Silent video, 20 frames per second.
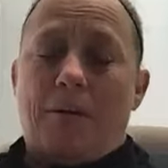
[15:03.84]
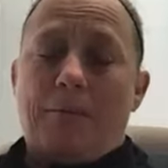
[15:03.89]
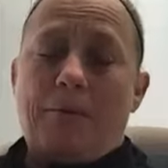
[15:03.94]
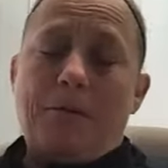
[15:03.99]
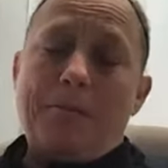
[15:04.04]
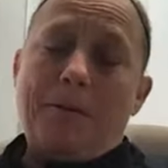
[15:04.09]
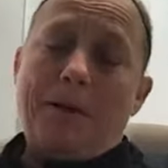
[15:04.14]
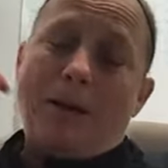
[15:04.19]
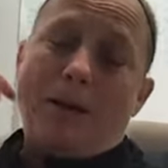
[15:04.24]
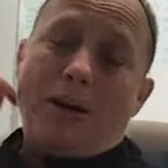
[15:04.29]
I'm going
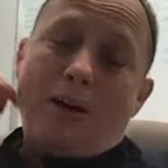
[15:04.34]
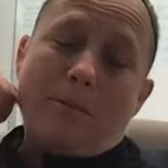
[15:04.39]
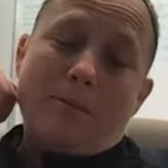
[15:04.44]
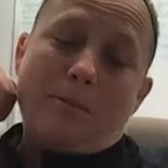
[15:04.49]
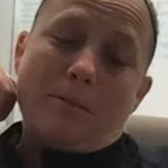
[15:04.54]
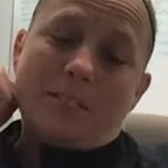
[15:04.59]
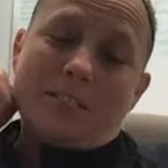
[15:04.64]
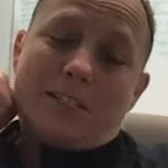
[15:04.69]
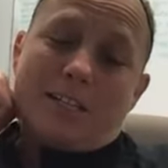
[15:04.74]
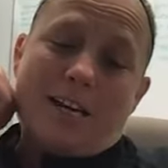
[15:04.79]
to be 100%
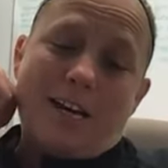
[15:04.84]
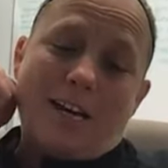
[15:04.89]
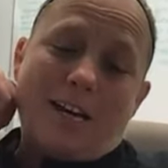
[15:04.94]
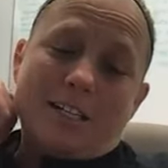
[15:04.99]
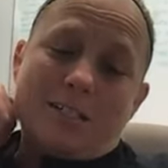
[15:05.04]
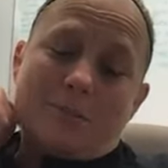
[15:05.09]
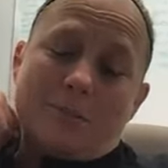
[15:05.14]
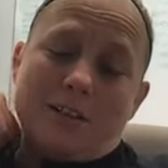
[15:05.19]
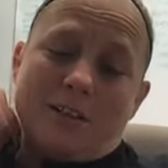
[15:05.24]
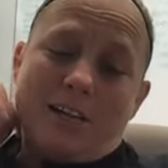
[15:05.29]

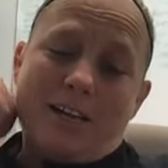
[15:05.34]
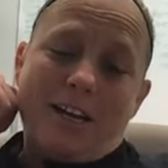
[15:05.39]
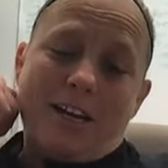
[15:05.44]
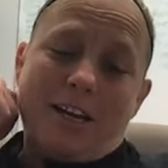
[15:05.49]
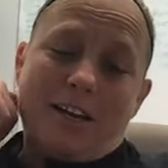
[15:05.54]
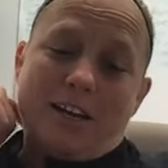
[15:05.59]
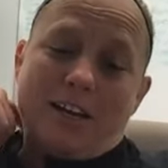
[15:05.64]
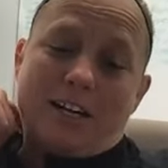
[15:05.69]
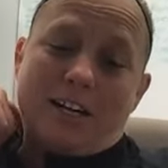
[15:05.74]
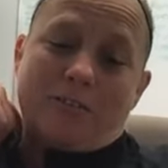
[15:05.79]
honest with you,
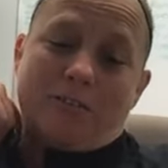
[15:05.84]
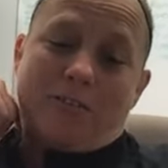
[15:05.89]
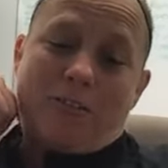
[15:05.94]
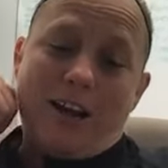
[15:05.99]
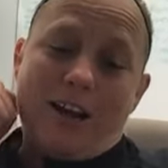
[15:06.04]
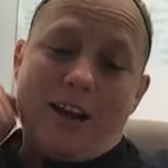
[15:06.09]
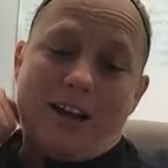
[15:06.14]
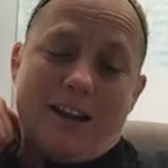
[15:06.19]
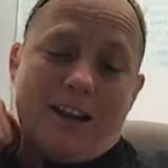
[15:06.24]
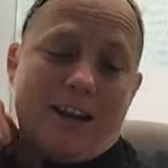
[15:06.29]
Eric.
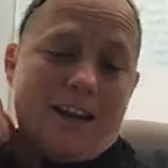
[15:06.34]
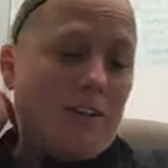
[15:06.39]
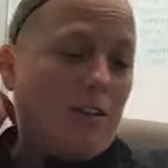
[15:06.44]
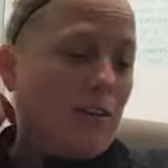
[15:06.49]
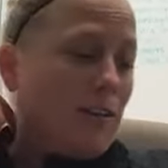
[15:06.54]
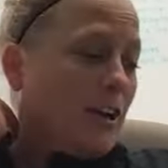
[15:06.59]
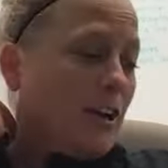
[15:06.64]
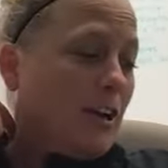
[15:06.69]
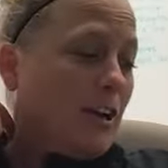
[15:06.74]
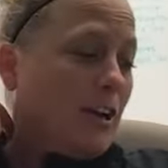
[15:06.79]
Right now
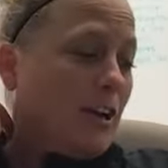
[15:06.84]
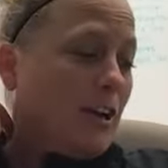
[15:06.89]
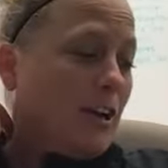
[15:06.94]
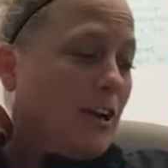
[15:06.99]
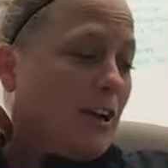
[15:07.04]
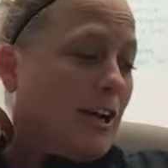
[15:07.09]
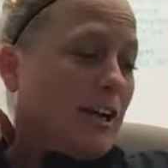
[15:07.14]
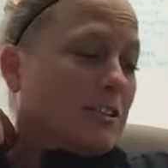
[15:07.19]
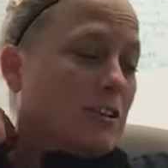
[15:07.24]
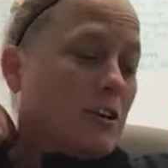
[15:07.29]
on
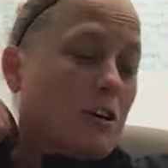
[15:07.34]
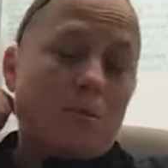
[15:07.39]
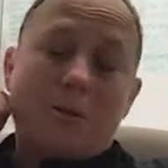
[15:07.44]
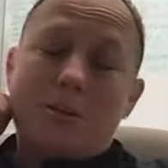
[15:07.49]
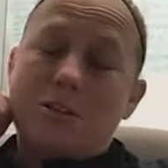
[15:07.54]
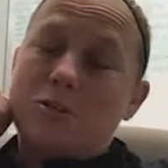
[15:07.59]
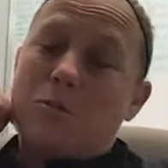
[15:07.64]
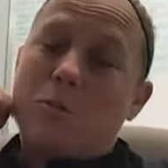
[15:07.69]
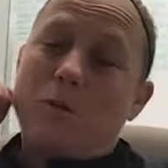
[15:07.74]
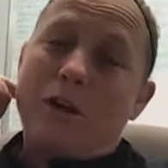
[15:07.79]

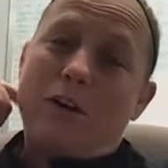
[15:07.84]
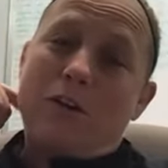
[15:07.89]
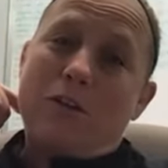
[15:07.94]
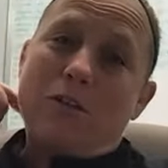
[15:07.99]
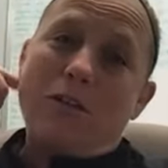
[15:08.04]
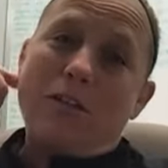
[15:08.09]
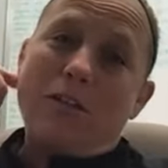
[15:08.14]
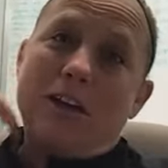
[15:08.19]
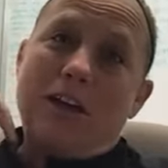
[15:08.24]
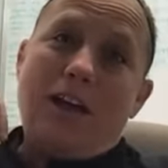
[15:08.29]
October
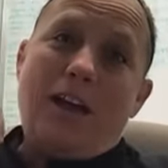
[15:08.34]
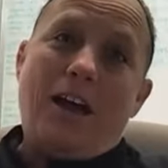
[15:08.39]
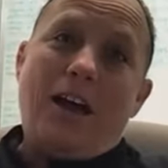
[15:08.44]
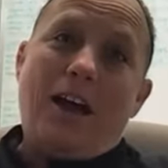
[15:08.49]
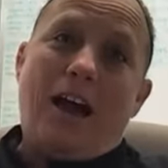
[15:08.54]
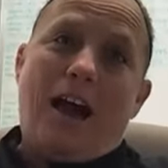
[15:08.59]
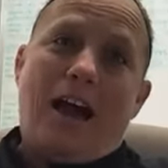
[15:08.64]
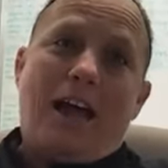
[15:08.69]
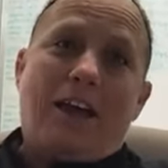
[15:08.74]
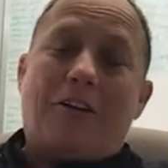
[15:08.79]
12th,
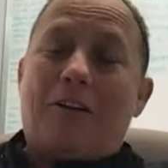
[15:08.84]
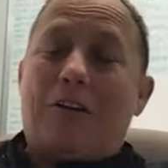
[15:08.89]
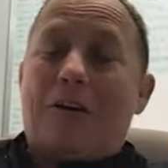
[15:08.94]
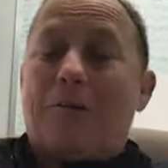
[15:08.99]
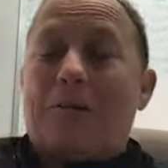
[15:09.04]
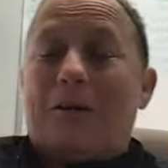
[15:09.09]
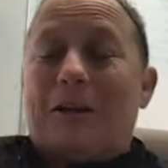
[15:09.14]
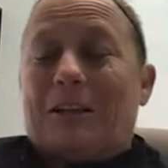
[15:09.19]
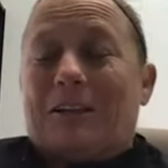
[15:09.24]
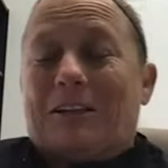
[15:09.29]
I don't
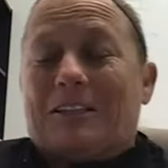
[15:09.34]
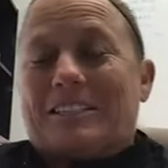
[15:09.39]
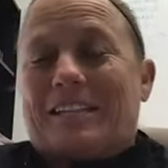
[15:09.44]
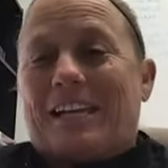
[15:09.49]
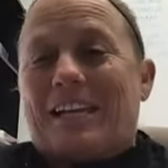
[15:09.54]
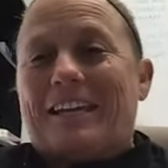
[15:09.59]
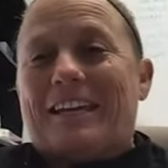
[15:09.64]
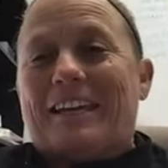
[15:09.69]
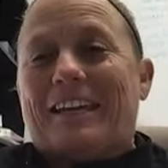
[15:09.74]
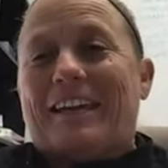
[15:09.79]
know what it looks
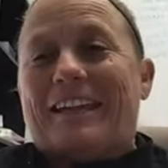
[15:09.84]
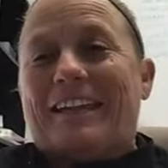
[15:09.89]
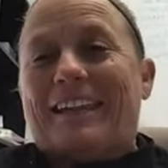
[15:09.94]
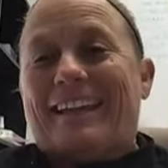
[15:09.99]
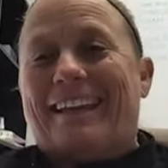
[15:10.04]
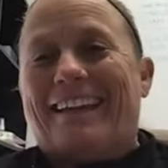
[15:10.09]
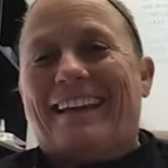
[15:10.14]
like yet.